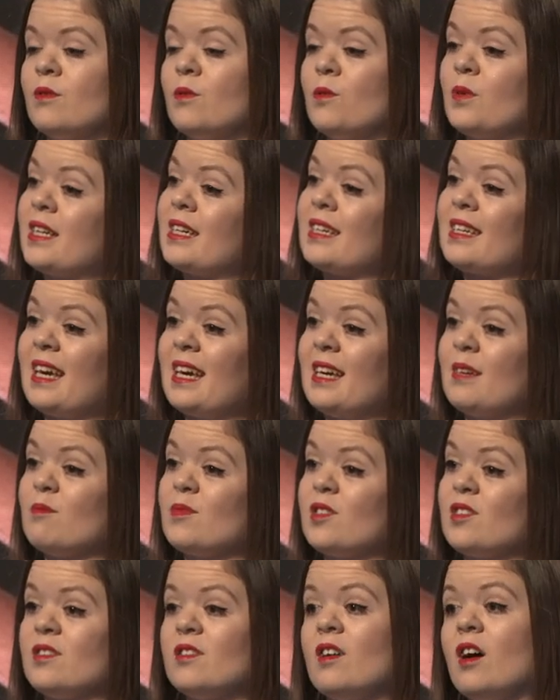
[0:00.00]
when it
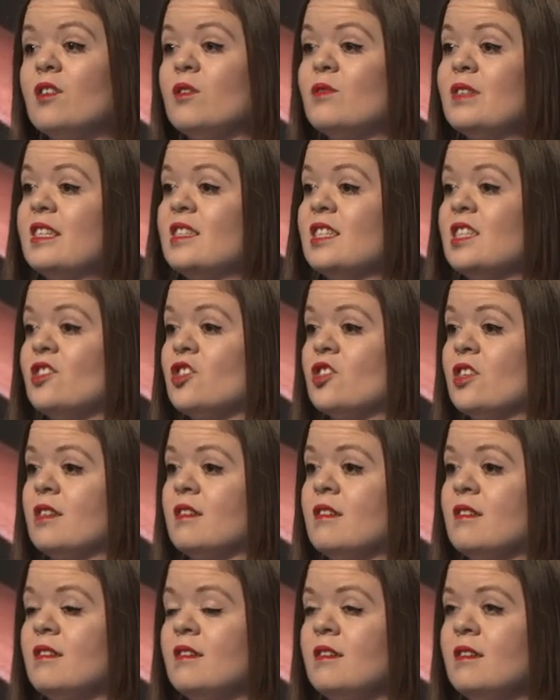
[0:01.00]
came to not only
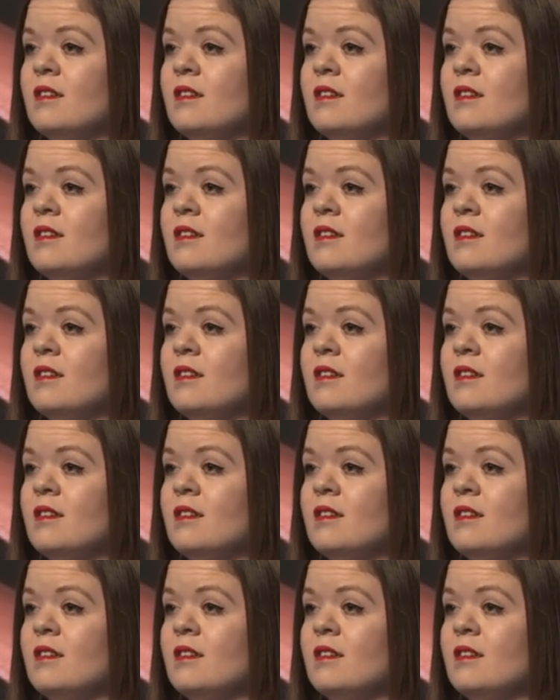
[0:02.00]
teaching,